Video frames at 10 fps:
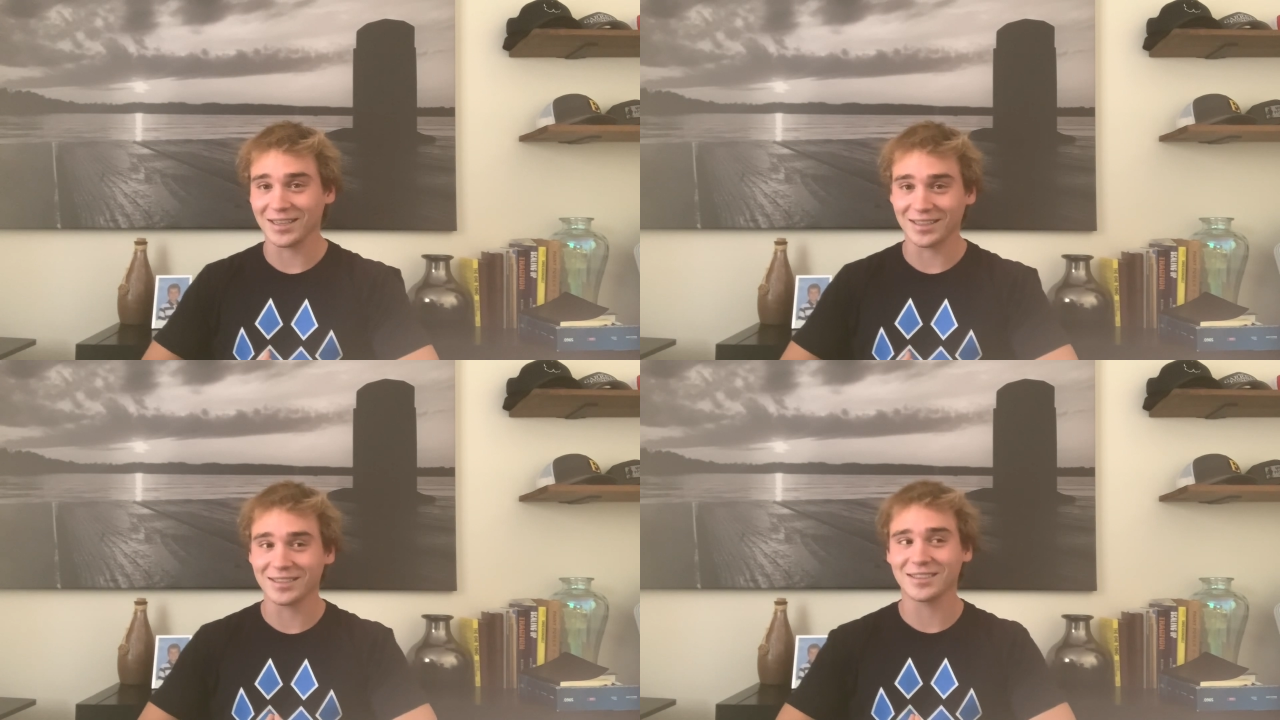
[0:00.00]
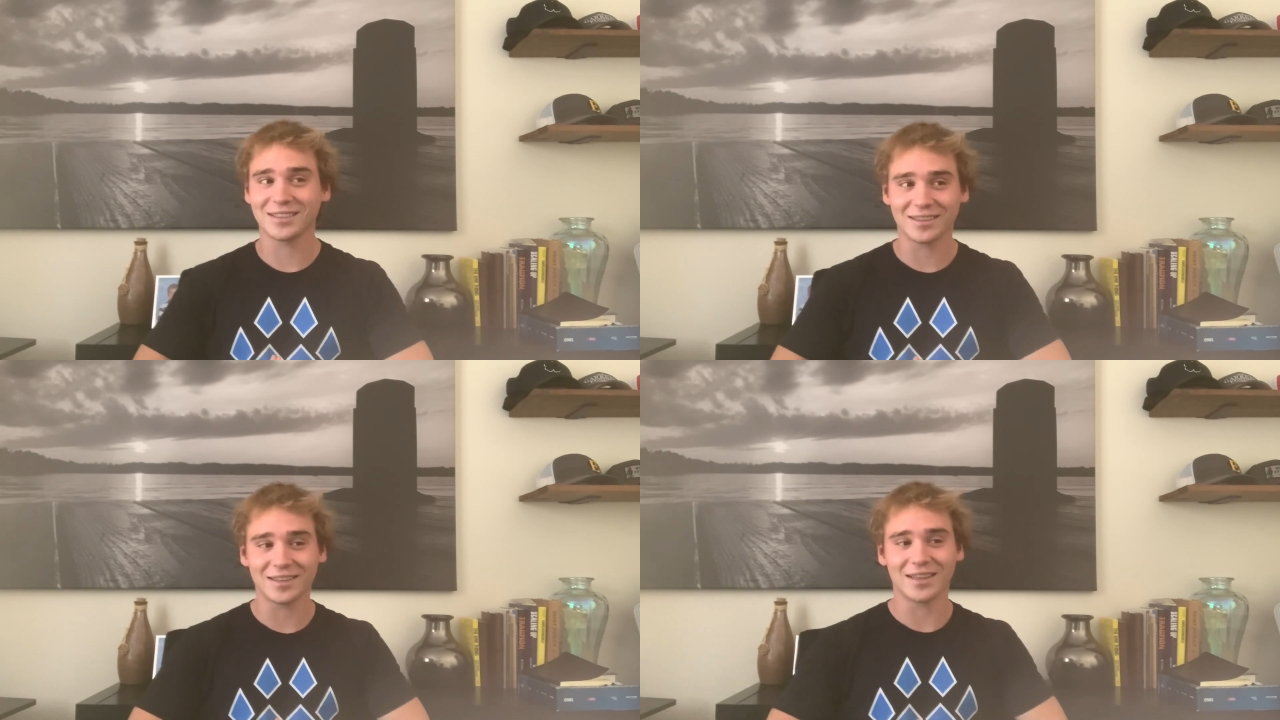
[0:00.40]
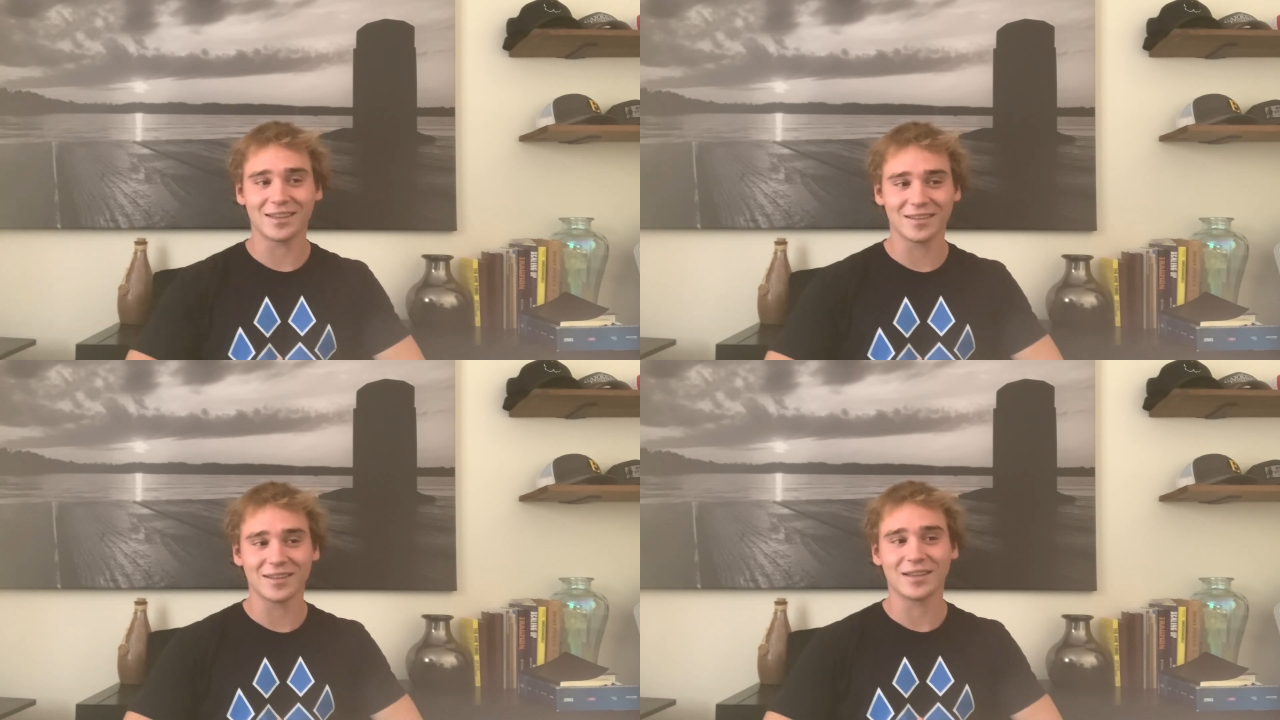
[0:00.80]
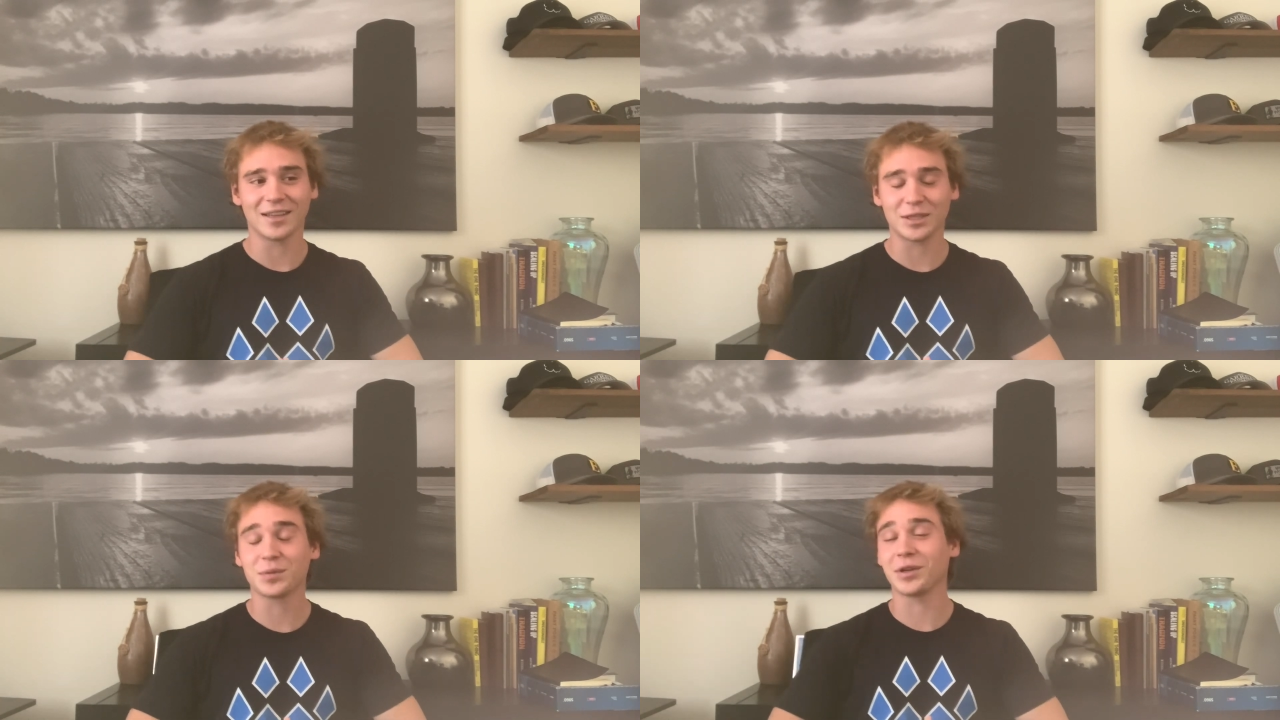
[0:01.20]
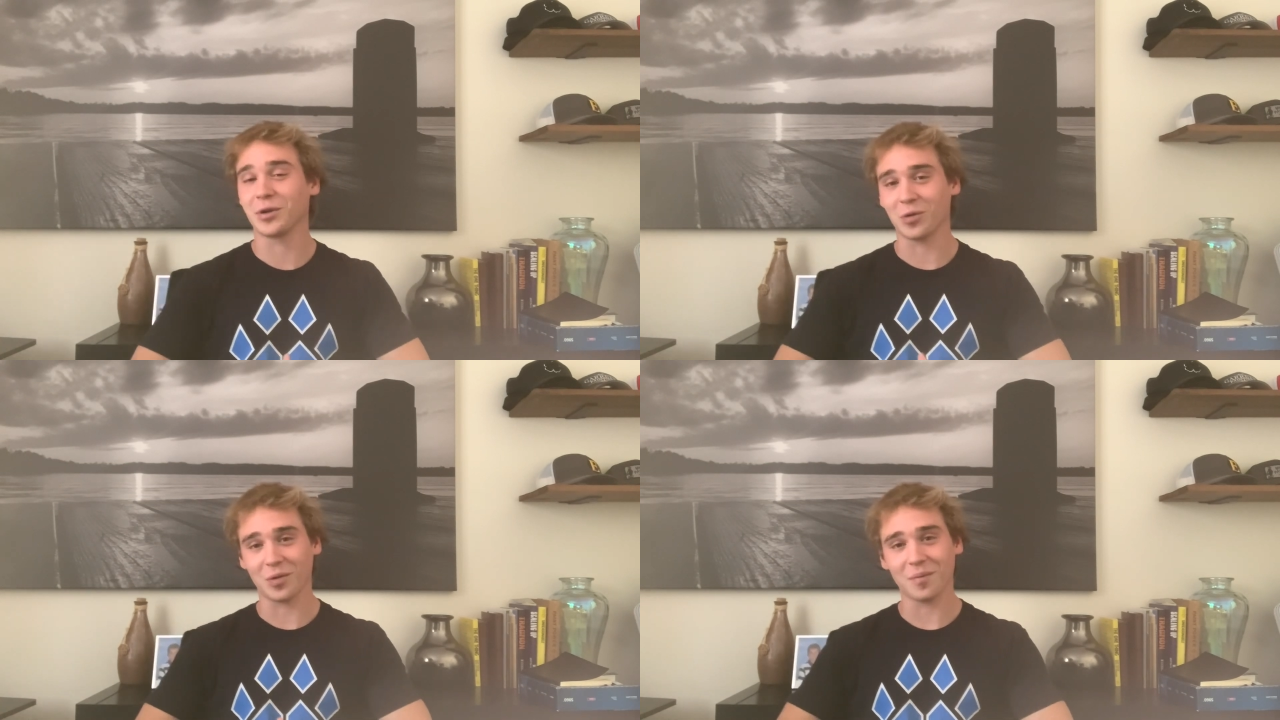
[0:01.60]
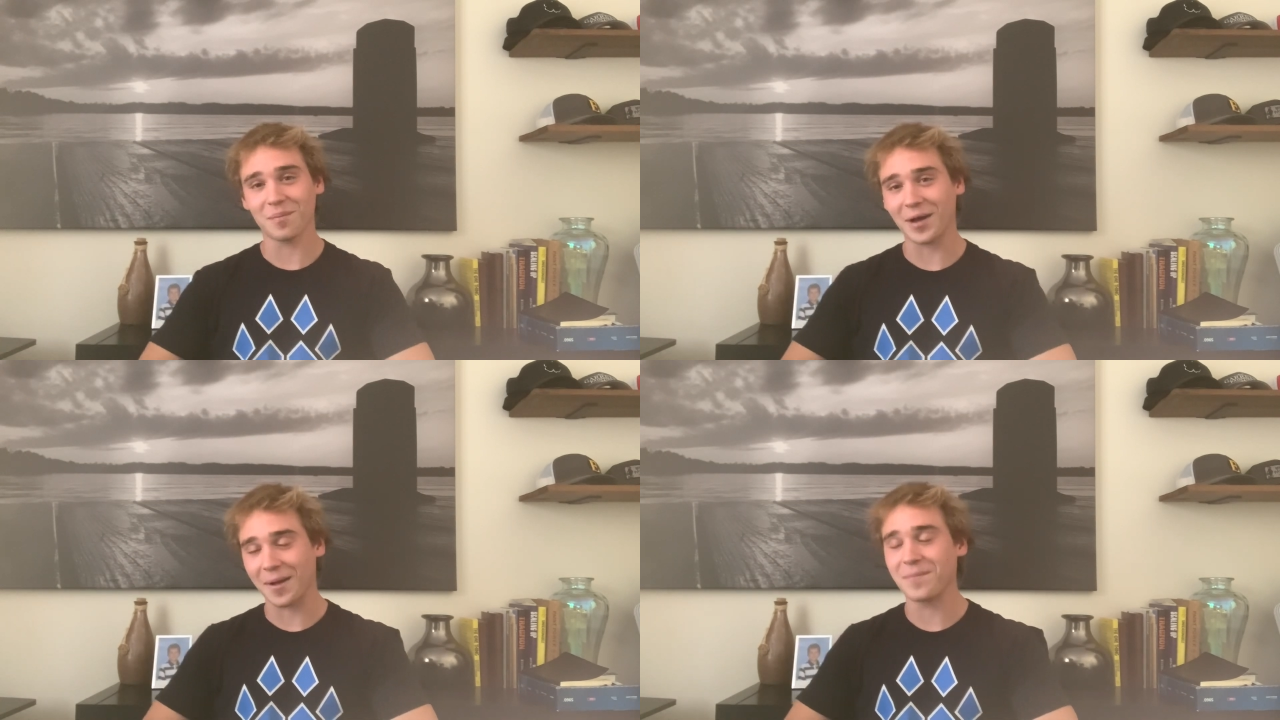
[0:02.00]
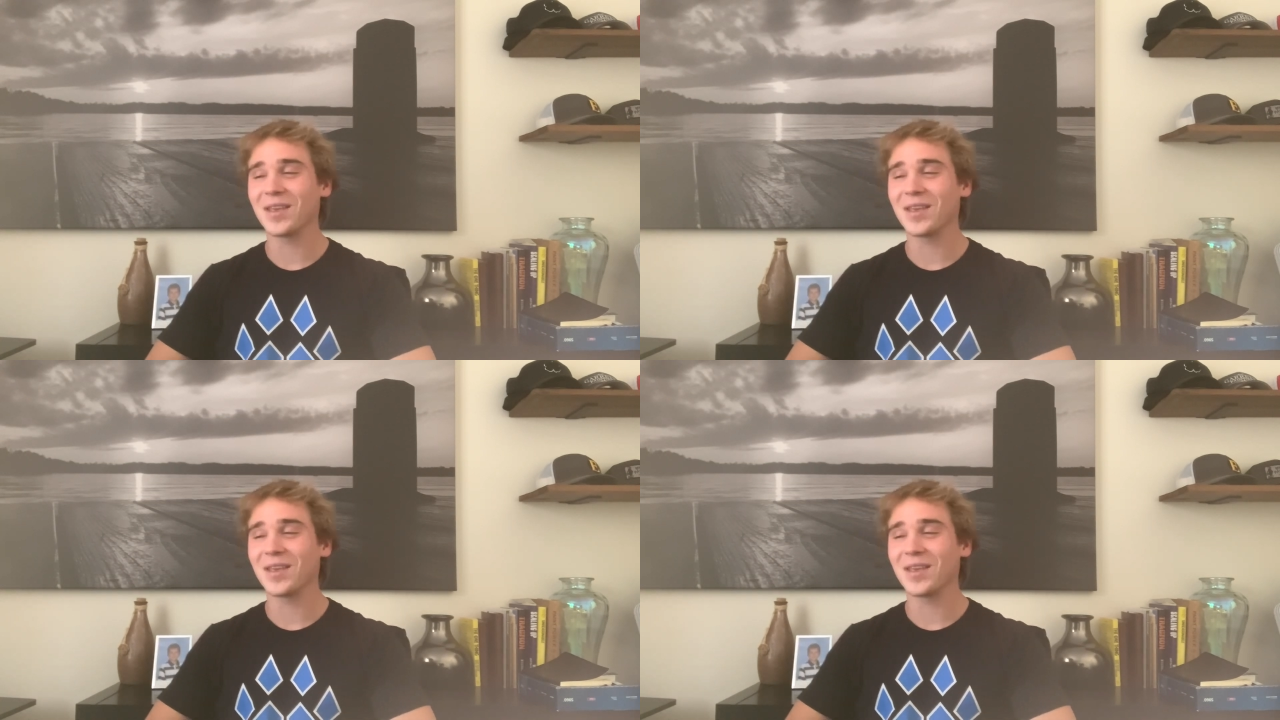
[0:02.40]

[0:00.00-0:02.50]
It's pretty cool. But